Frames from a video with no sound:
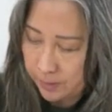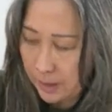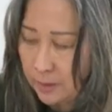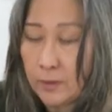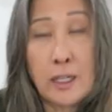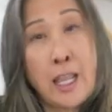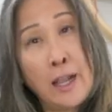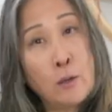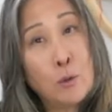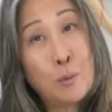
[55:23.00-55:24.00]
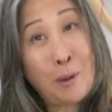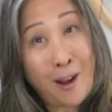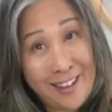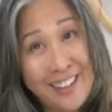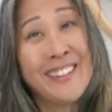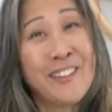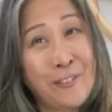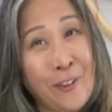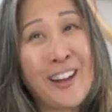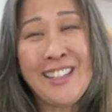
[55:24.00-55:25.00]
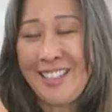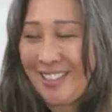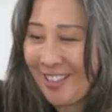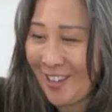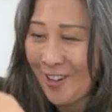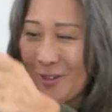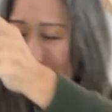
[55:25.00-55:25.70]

even a kangaroo pocket in the front. So